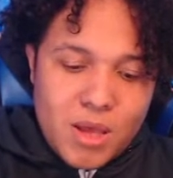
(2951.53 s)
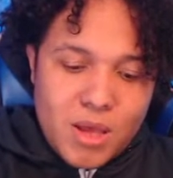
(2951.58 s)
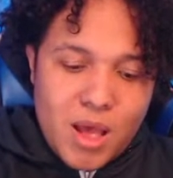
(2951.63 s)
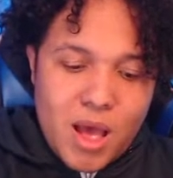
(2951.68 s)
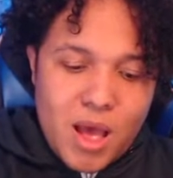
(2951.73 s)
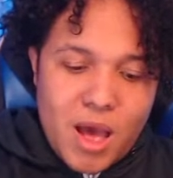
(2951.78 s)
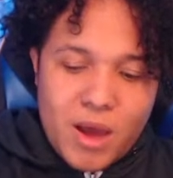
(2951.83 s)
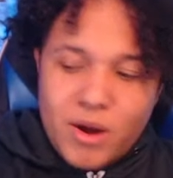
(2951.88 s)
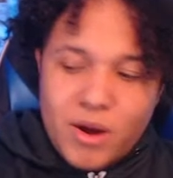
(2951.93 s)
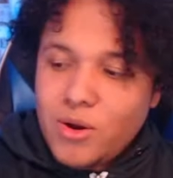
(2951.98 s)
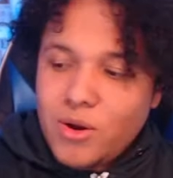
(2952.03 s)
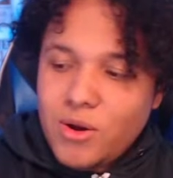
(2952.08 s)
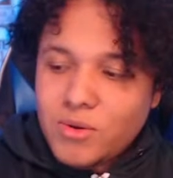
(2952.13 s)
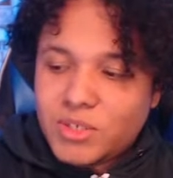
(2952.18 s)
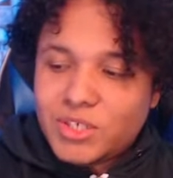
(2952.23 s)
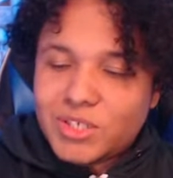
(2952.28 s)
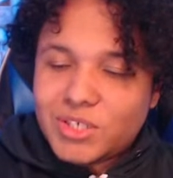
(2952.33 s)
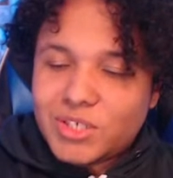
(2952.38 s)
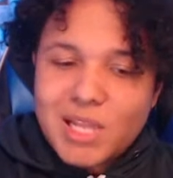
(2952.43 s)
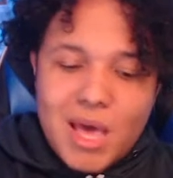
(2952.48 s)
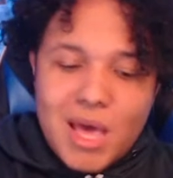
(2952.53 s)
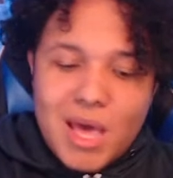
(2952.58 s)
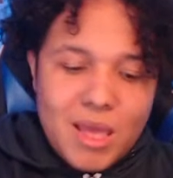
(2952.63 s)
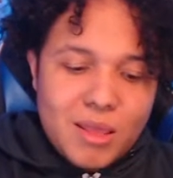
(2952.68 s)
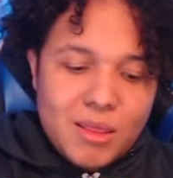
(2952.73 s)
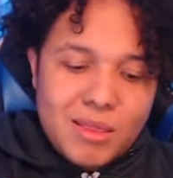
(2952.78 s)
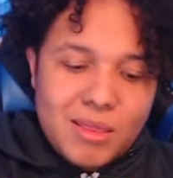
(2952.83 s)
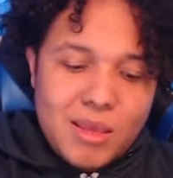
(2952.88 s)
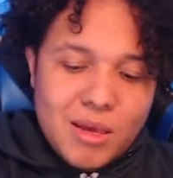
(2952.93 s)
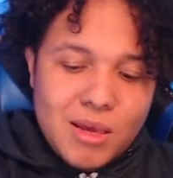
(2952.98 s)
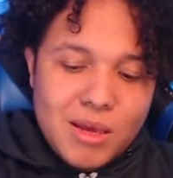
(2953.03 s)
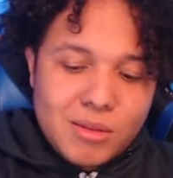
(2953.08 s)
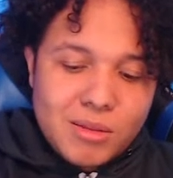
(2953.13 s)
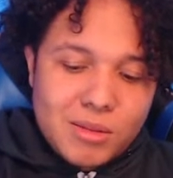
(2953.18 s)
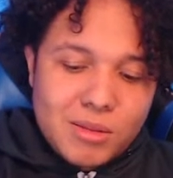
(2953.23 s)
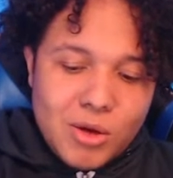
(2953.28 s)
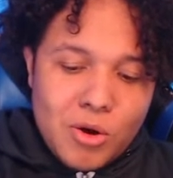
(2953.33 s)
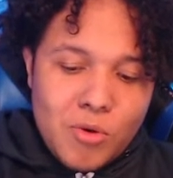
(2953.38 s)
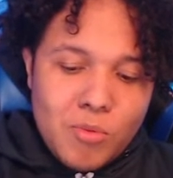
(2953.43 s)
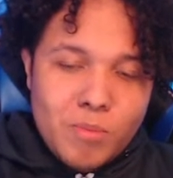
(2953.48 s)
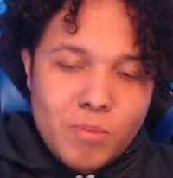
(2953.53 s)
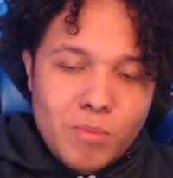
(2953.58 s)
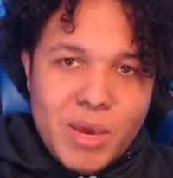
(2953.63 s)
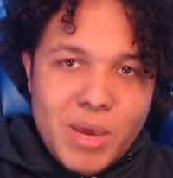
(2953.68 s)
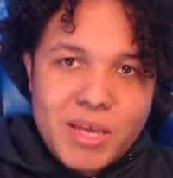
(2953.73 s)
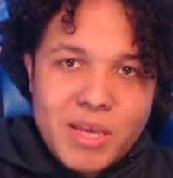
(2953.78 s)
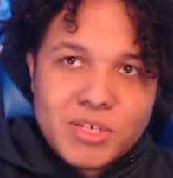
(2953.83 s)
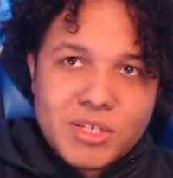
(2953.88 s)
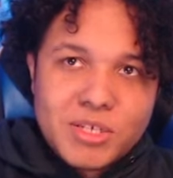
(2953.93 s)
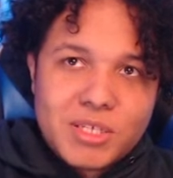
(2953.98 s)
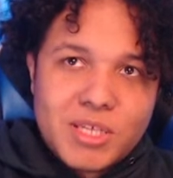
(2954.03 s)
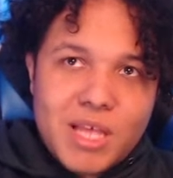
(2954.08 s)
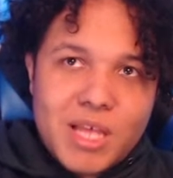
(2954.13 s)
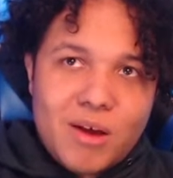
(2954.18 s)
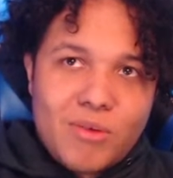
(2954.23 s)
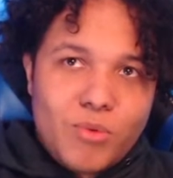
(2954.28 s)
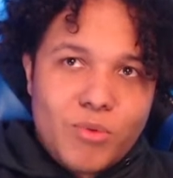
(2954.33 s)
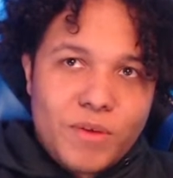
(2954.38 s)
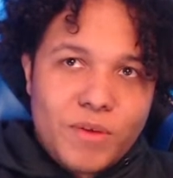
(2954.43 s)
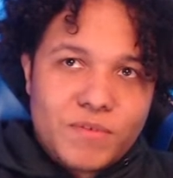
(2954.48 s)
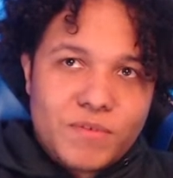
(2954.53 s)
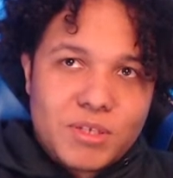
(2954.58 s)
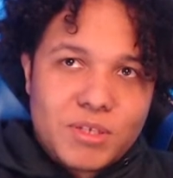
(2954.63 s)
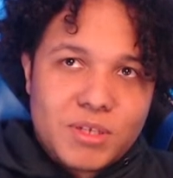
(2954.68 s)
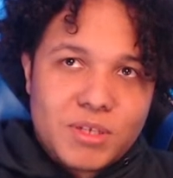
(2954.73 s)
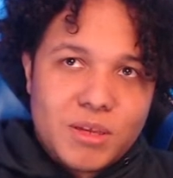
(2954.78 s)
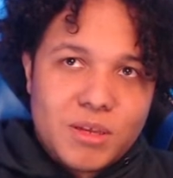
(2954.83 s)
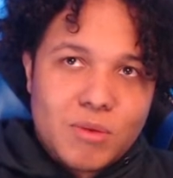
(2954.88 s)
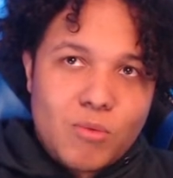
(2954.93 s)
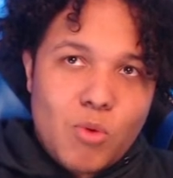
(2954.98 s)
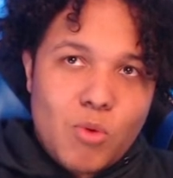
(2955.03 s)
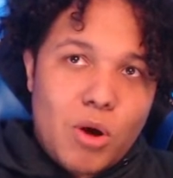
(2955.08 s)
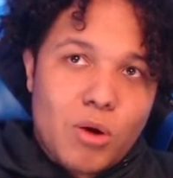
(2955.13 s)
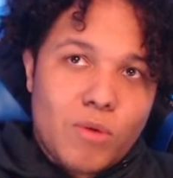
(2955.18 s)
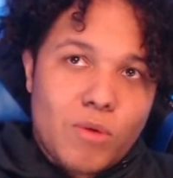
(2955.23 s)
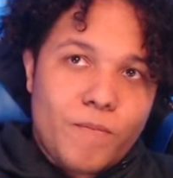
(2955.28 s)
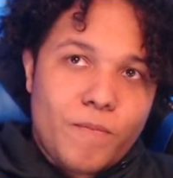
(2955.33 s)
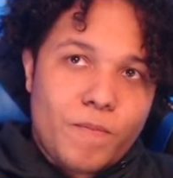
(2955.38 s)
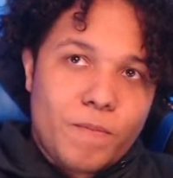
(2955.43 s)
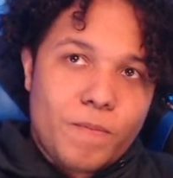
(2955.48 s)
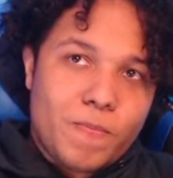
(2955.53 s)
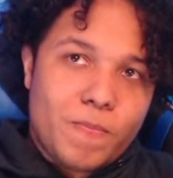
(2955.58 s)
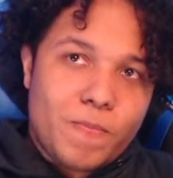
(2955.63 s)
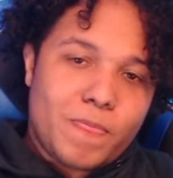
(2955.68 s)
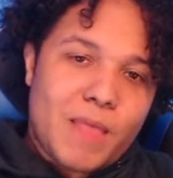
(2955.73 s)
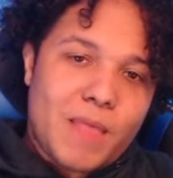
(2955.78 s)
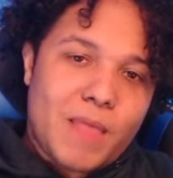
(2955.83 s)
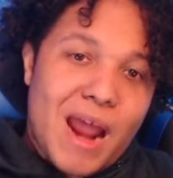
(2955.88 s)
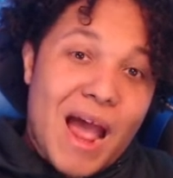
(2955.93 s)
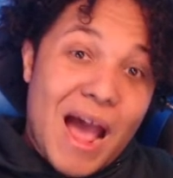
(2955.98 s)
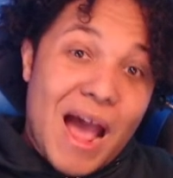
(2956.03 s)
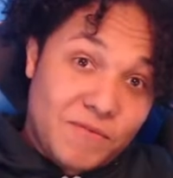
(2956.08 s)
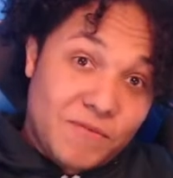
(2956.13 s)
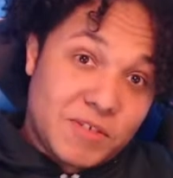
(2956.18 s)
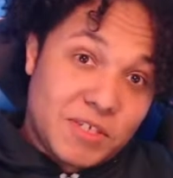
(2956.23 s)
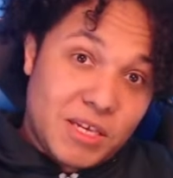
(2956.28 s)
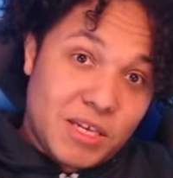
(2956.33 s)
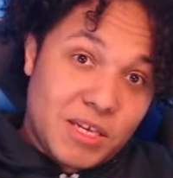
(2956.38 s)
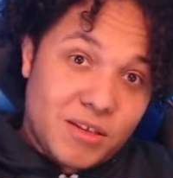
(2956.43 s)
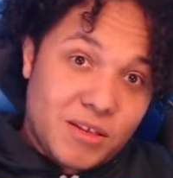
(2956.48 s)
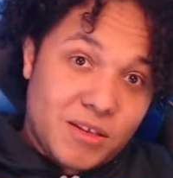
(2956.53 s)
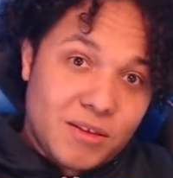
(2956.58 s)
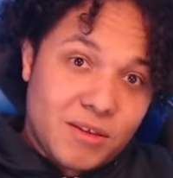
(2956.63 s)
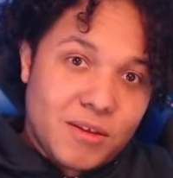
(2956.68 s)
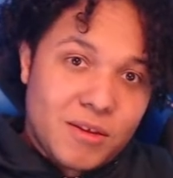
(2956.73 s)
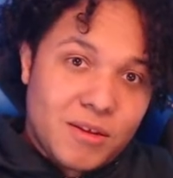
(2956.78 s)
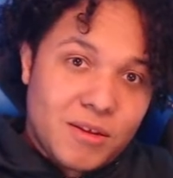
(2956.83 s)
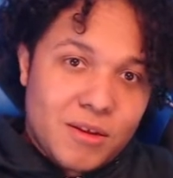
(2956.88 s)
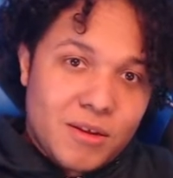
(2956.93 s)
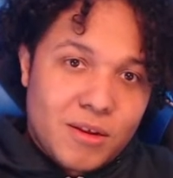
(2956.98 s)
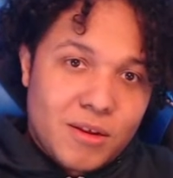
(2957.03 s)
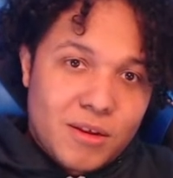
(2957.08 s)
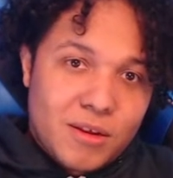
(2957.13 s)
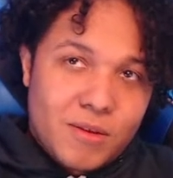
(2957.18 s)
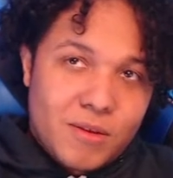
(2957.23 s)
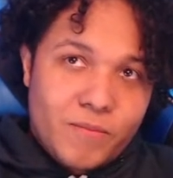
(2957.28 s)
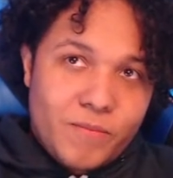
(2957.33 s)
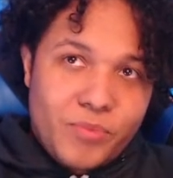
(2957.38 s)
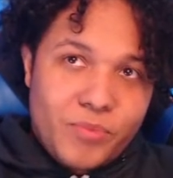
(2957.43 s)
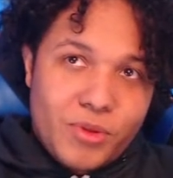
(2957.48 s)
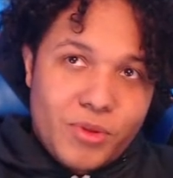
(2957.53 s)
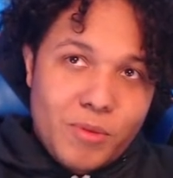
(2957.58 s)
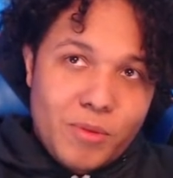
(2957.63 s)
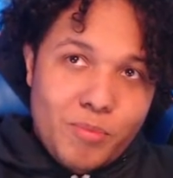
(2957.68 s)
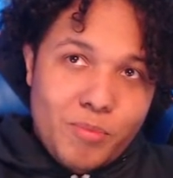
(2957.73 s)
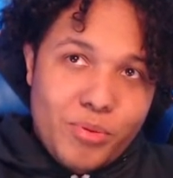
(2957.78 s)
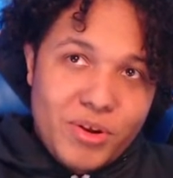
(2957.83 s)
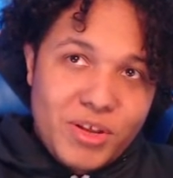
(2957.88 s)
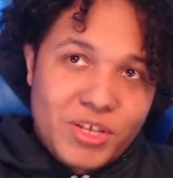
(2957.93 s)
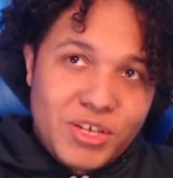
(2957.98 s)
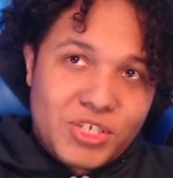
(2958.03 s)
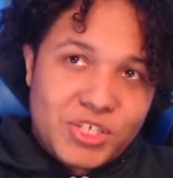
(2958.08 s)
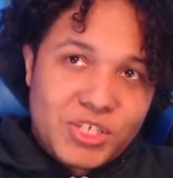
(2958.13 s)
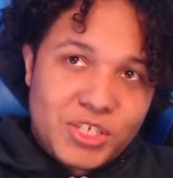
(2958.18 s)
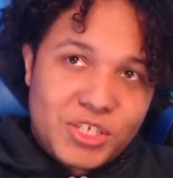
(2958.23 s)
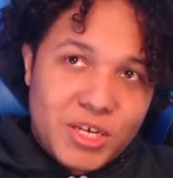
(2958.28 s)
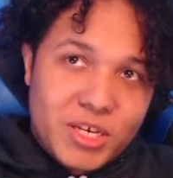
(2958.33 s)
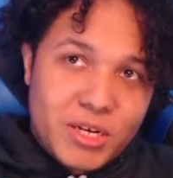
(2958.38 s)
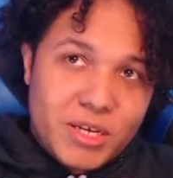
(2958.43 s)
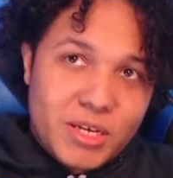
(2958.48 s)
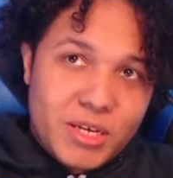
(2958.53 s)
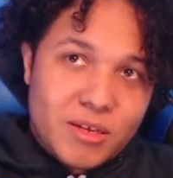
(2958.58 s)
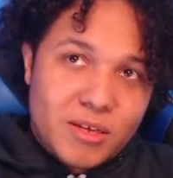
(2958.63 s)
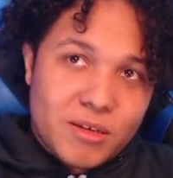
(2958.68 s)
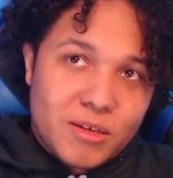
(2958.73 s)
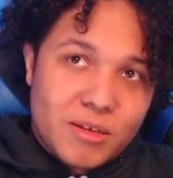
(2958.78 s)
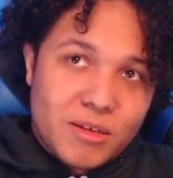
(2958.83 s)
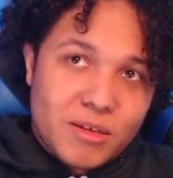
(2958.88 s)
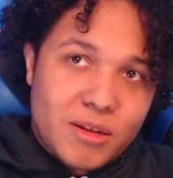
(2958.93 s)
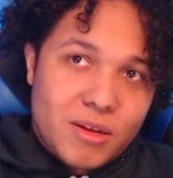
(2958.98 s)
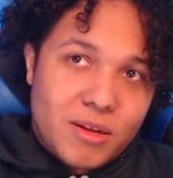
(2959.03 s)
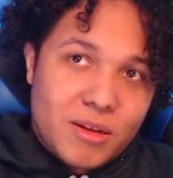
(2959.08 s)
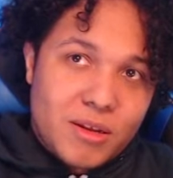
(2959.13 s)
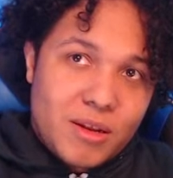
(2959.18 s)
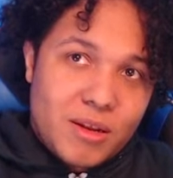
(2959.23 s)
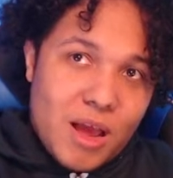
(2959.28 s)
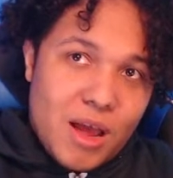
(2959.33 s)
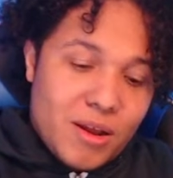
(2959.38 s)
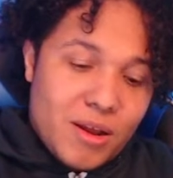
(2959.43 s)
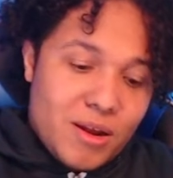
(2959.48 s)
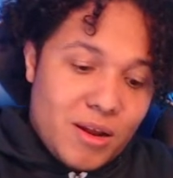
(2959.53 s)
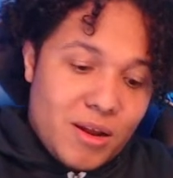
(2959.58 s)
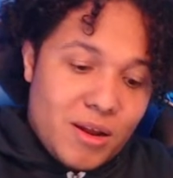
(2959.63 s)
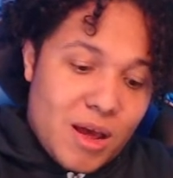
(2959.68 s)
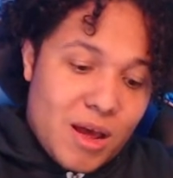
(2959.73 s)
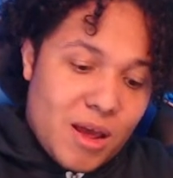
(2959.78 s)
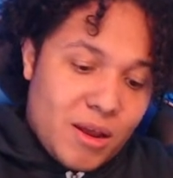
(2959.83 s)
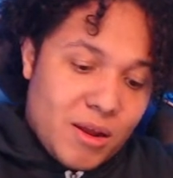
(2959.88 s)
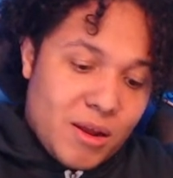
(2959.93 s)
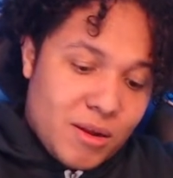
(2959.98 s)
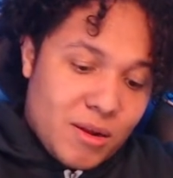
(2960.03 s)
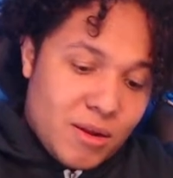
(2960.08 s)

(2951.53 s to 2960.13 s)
I don't know. It's just like the adult mages that we've seen. Well, that I've seen, they're pretty shitty. Not gonna lie.